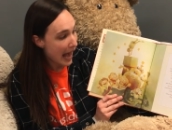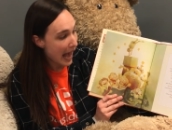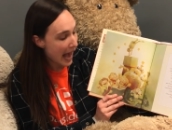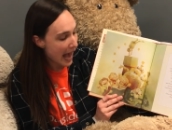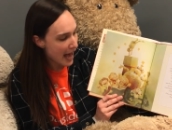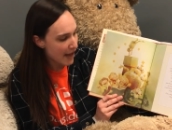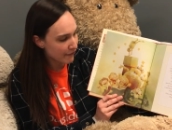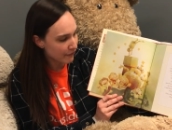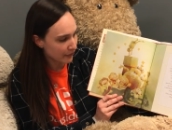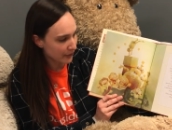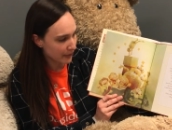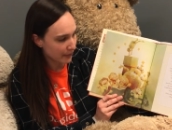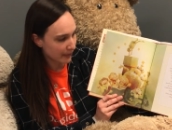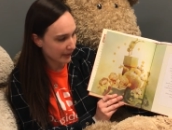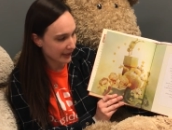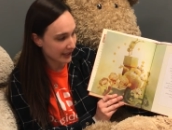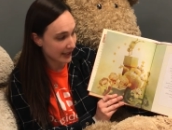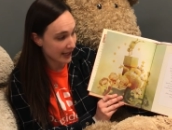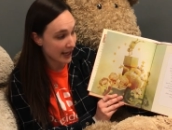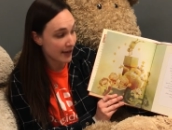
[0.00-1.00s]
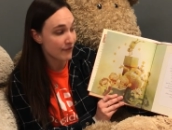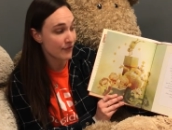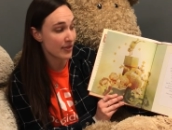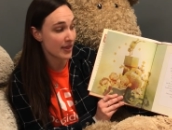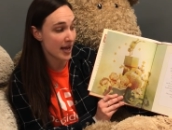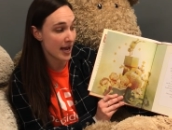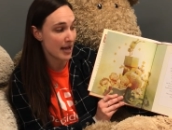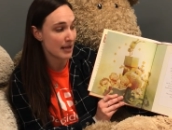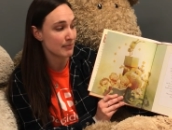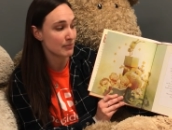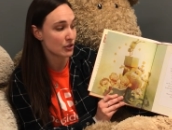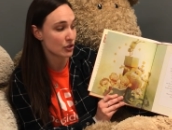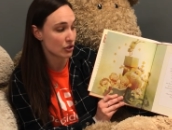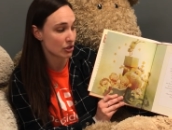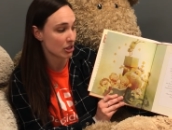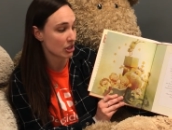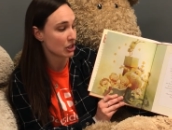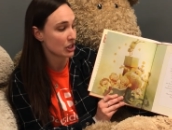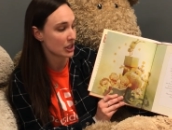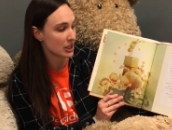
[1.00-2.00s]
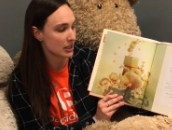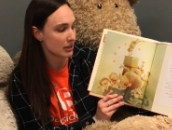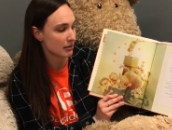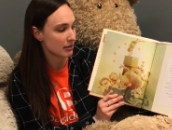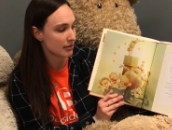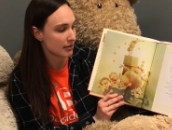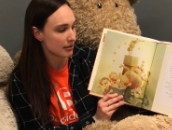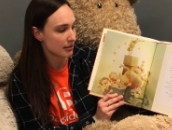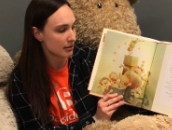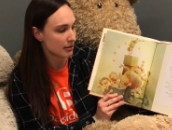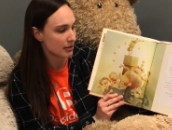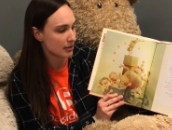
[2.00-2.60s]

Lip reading: Everyone gave them stars.